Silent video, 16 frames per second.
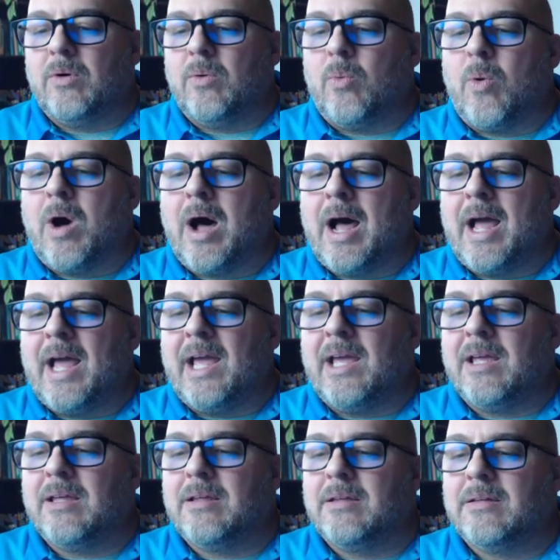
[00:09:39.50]

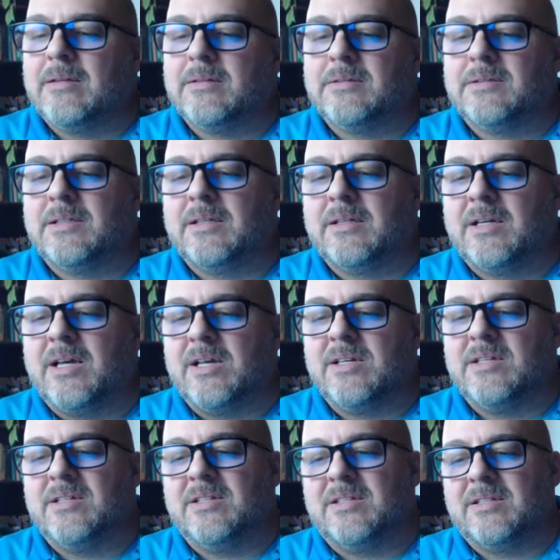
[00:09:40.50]
Why?
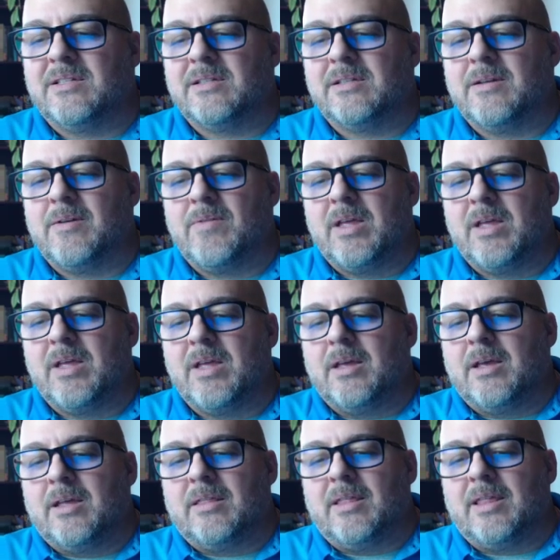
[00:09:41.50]
Because
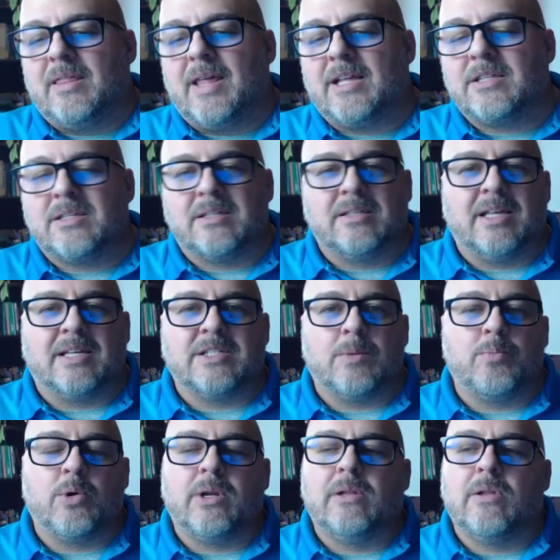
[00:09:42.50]
that's
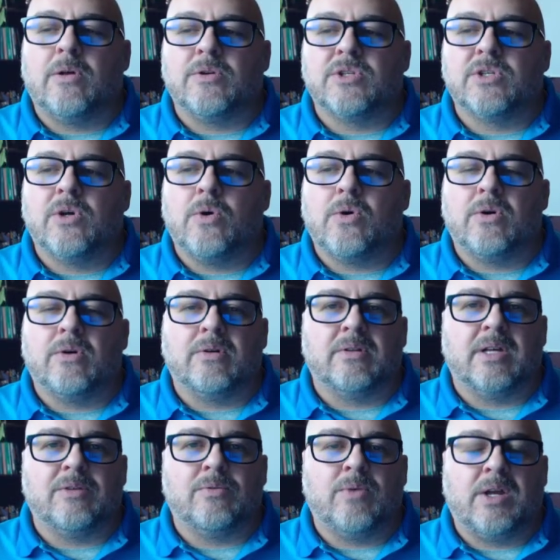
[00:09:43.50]
a pretty low
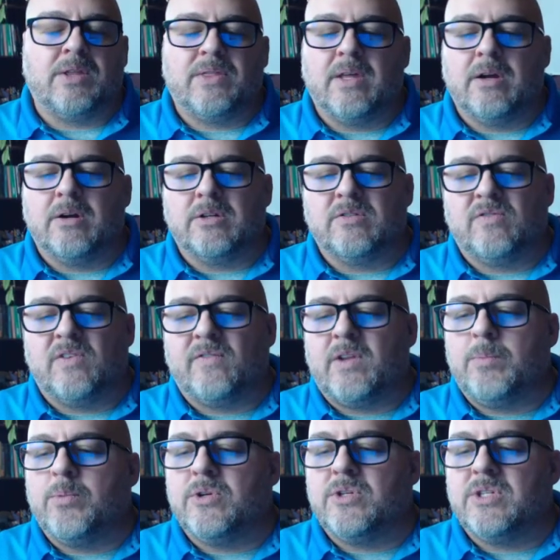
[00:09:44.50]
score. That right there is
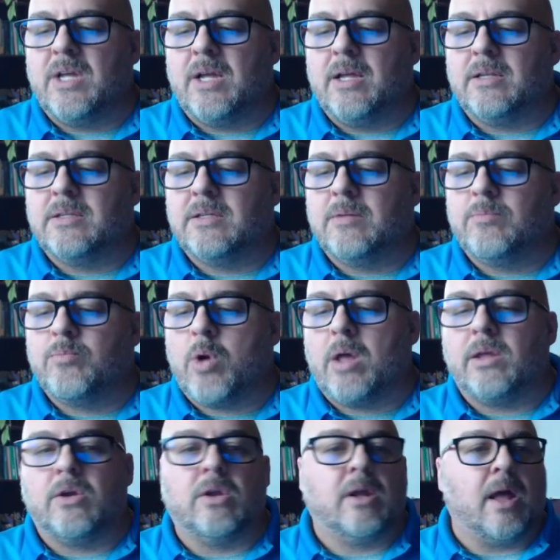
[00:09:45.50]
50%.
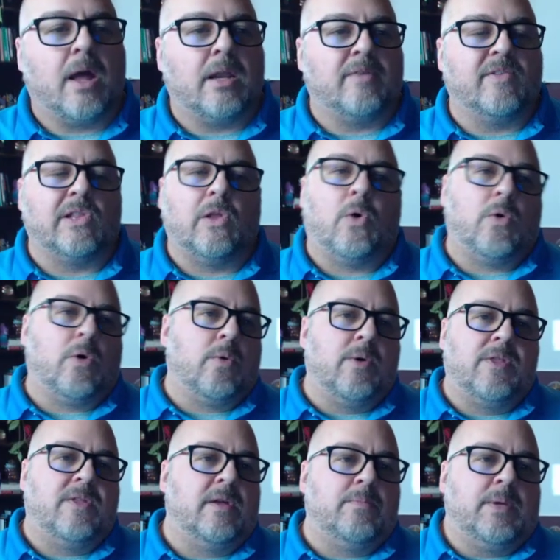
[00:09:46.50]
Probably could have gone even lower
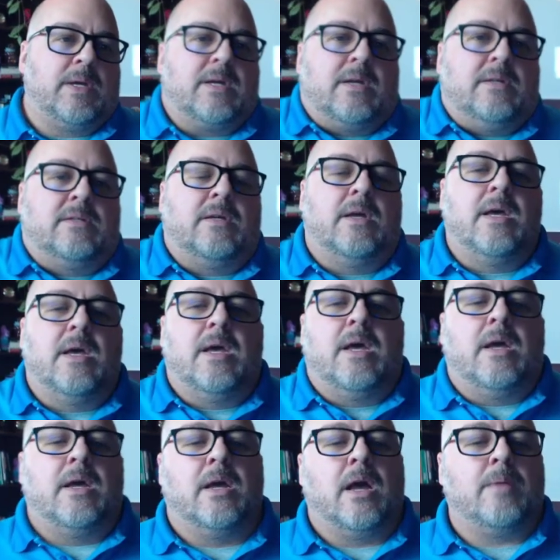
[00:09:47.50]
with it because,
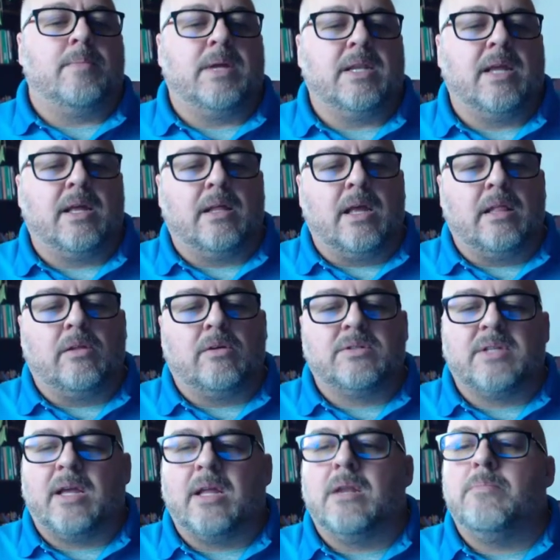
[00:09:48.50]
it
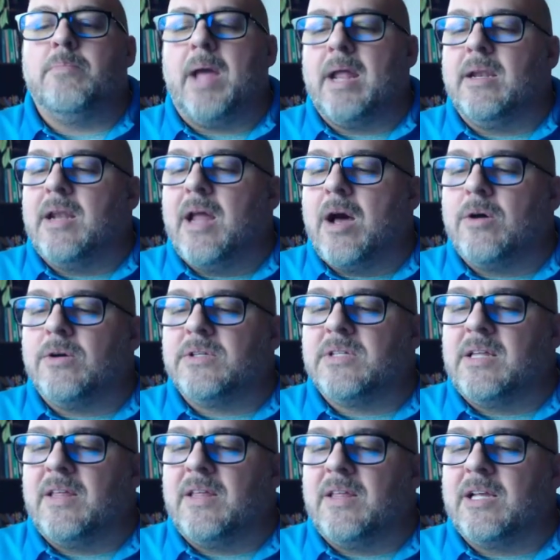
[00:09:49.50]
looks like an abandoned
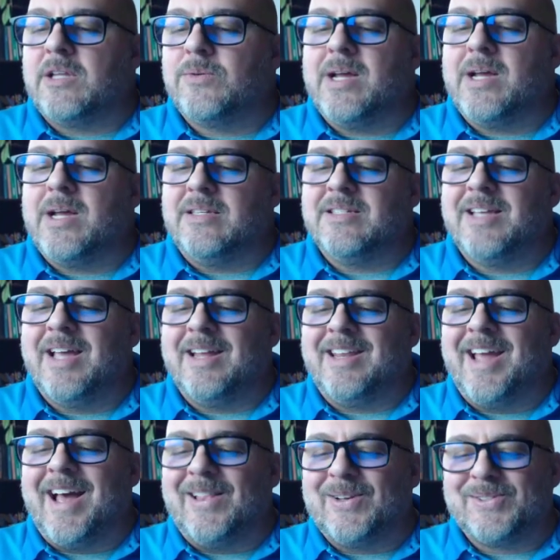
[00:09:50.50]
house. And I think that's what I had
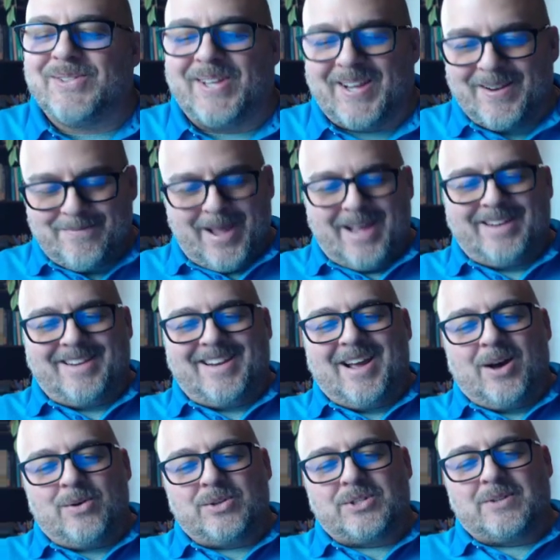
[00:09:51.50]
said. Yeah, it looks like an abandoned
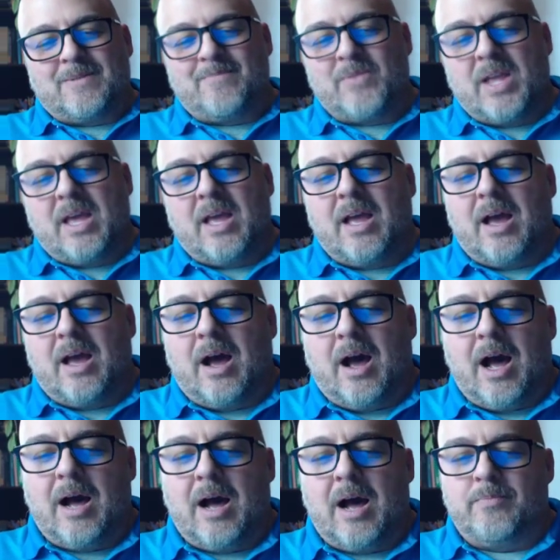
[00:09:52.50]
house.
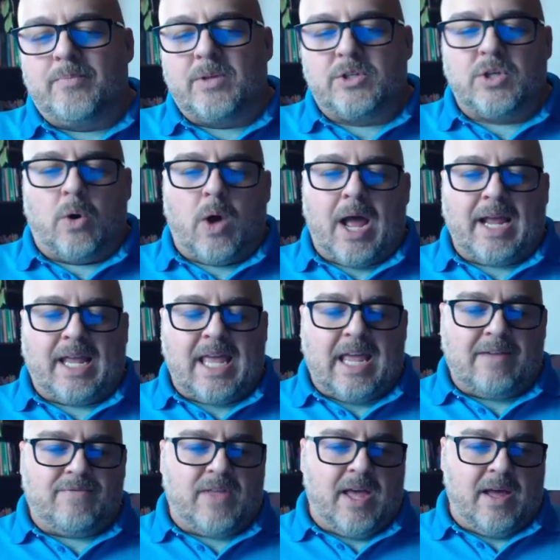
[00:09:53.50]
So I
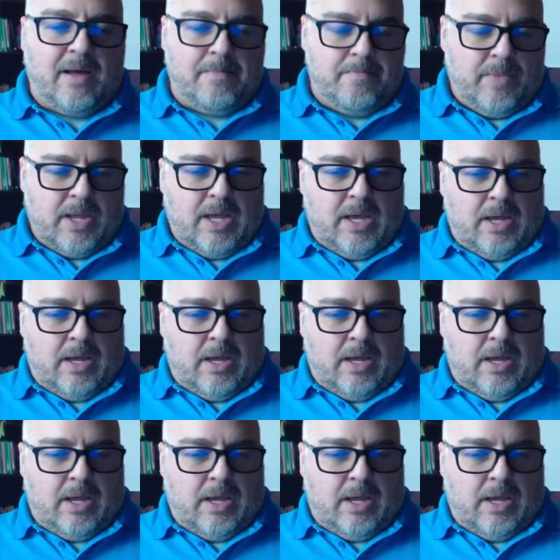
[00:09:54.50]
gave them